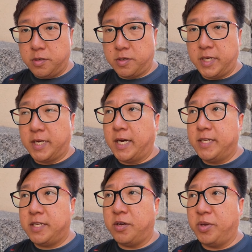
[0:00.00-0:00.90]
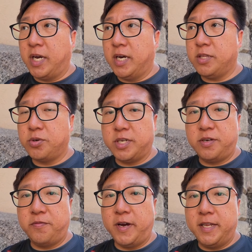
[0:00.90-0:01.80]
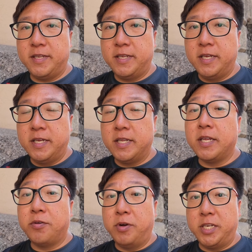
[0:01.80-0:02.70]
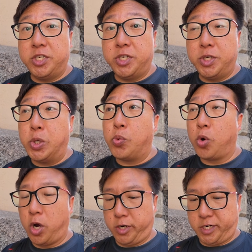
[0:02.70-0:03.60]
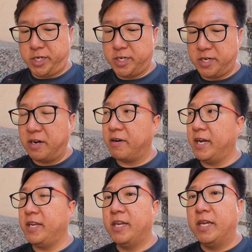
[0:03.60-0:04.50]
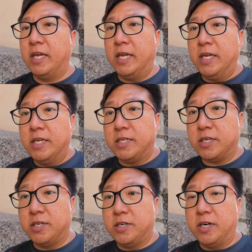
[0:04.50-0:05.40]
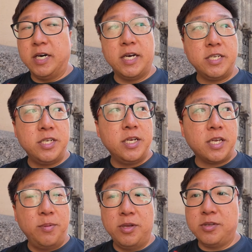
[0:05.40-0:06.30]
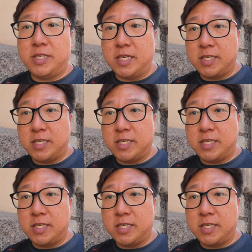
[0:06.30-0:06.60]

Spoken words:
Okay guys, here we are to actually fight the Regirock. Alright, so actually I came here to seek